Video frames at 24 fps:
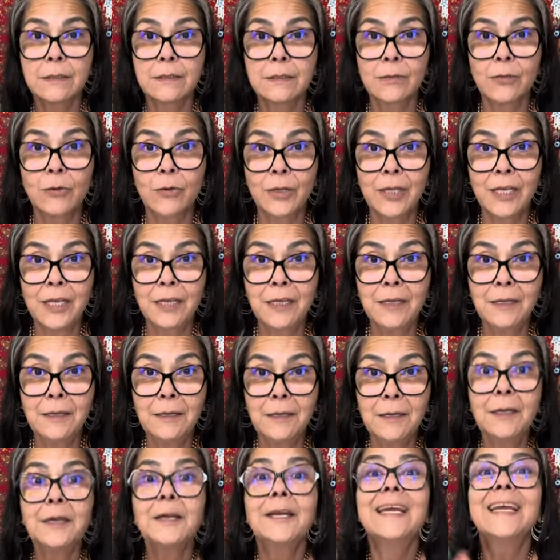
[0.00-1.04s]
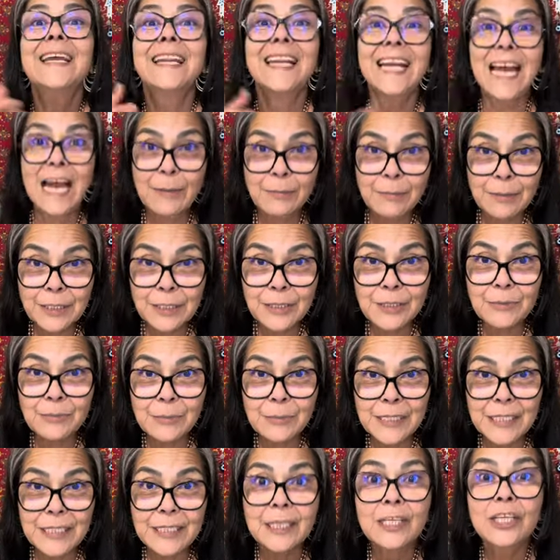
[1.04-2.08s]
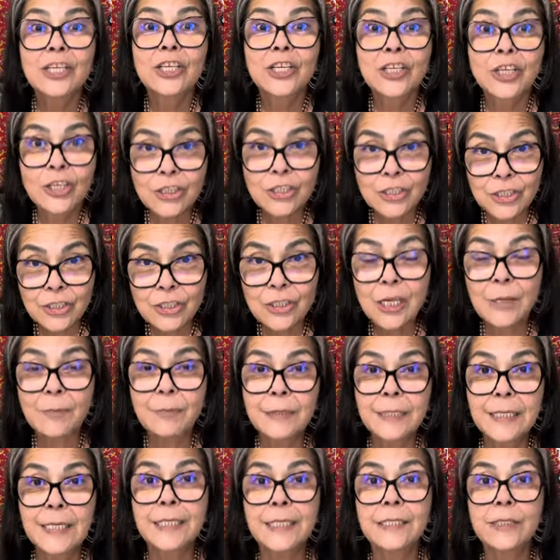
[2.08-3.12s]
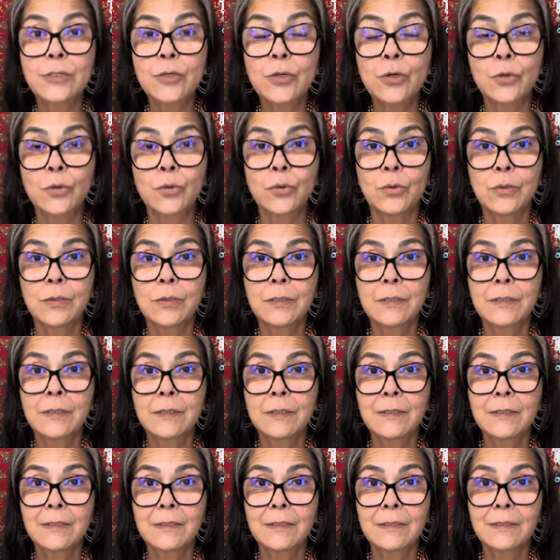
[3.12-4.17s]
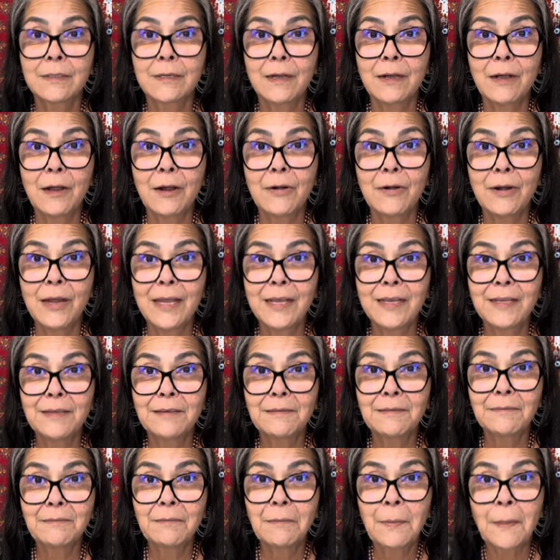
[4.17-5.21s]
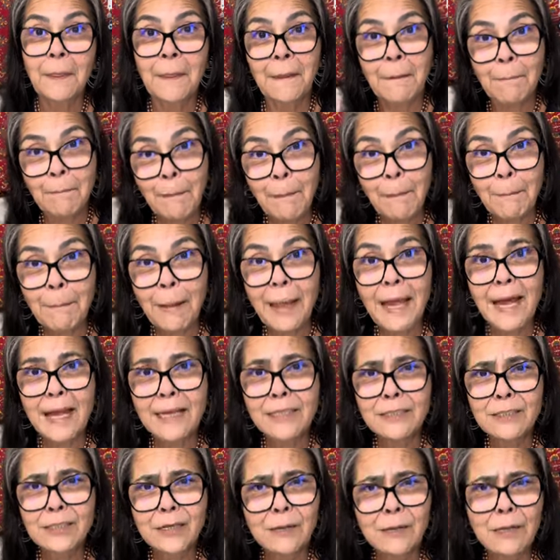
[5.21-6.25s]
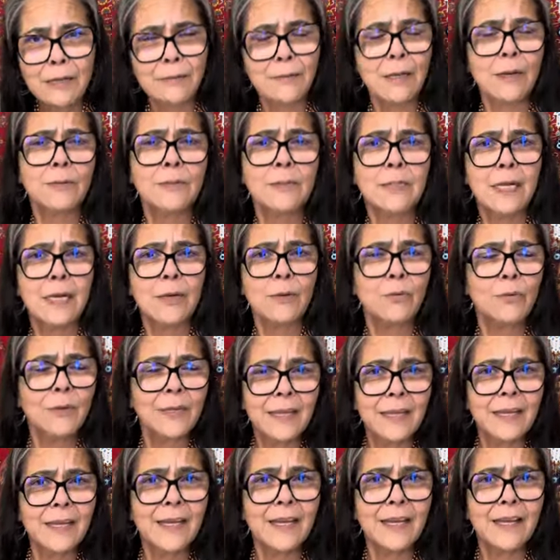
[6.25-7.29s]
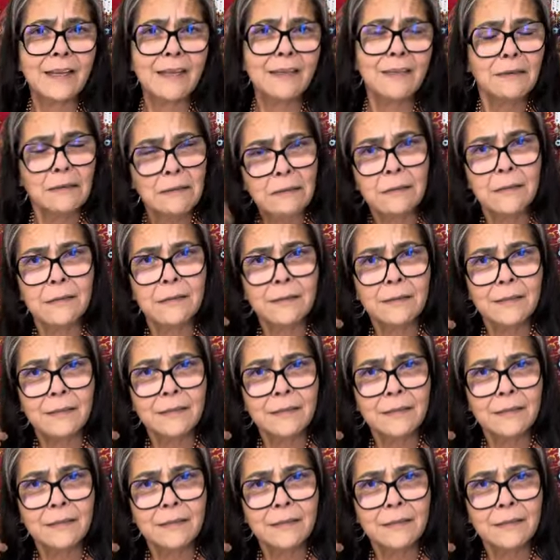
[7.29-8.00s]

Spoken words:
okay? It happened to me just a couple of days ago, all right? My past, I was like, what the heck? You know,